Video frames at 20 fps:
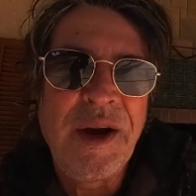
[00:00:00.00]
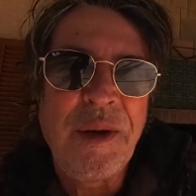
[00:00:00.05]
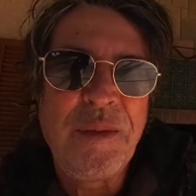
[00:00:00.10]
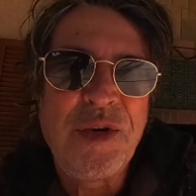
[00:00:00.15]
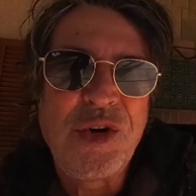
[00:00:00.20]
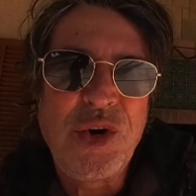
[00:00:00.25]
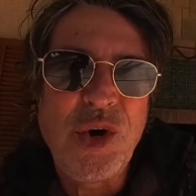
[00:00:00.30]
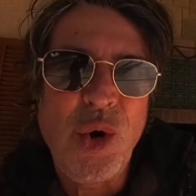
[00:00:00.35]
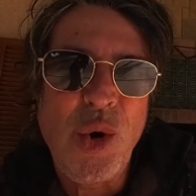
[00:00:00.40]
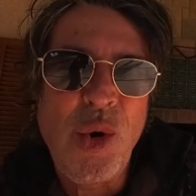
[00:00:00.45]

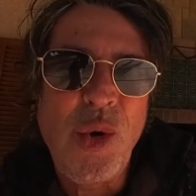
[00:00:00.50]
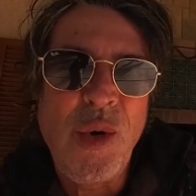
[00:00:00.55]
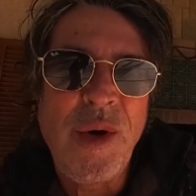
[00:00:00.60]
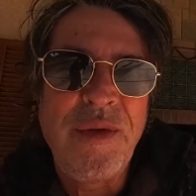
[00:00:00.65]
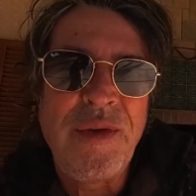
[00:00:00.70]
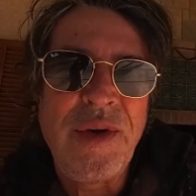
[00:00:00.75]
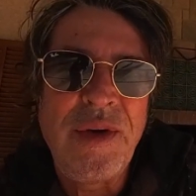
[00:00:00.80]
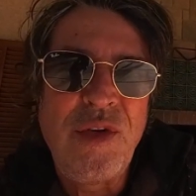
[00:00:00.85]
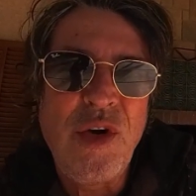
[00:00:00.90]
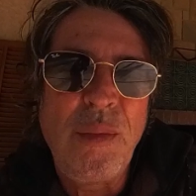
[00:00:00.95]
I'm sure
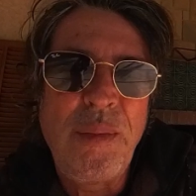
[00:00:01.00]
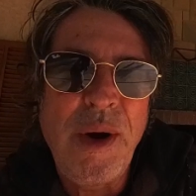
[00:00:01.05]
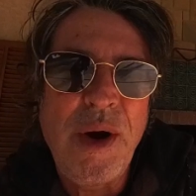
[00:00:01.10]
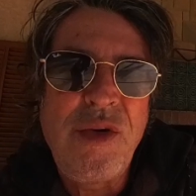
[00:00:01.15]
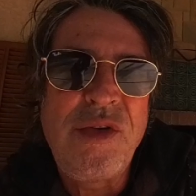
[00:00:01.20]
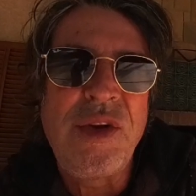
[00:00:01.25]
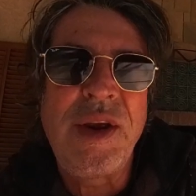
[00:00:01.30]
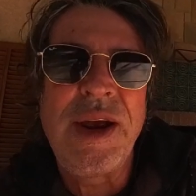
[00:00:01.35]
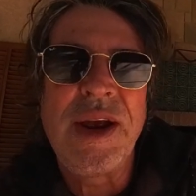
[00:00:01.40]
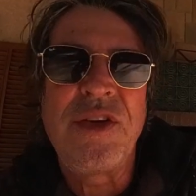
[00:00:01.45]
if you're
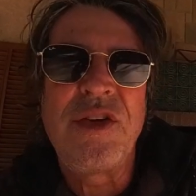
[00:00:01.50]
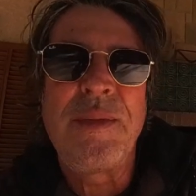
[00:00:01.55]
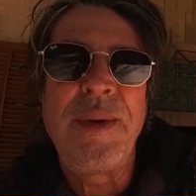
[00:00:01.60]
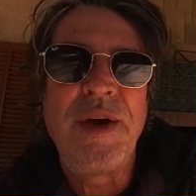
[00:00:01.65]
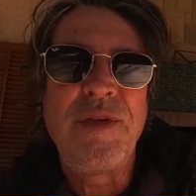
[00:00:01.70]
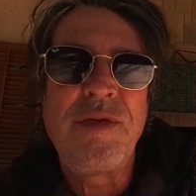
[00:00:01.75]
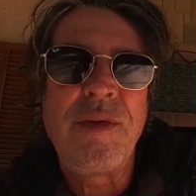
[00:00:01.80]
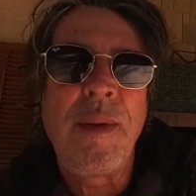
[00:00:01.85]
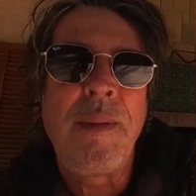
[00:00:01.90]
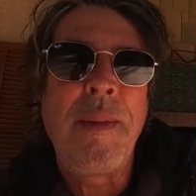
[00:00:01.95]
posting it to
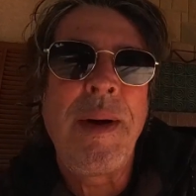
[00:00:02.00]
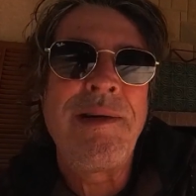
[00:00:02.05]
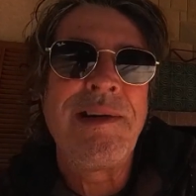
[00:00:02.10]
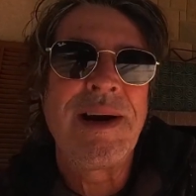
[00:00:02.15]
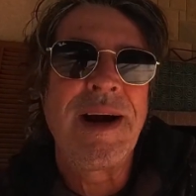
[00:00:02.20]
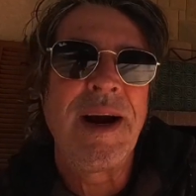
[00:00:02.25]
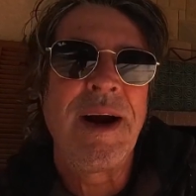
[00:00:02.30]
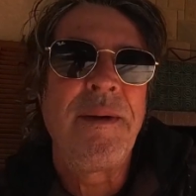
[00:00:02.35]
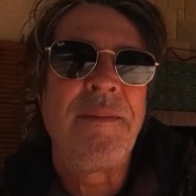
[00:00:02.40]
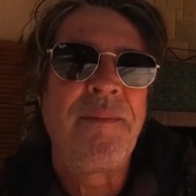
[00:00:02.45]
me from
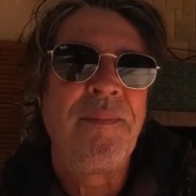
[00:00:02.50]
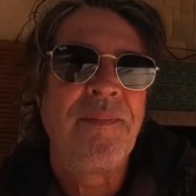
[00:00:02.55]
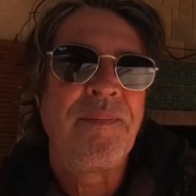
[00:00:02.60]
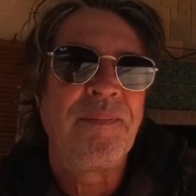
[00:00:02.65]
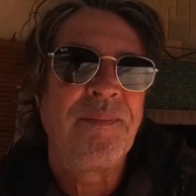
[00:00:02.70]
America,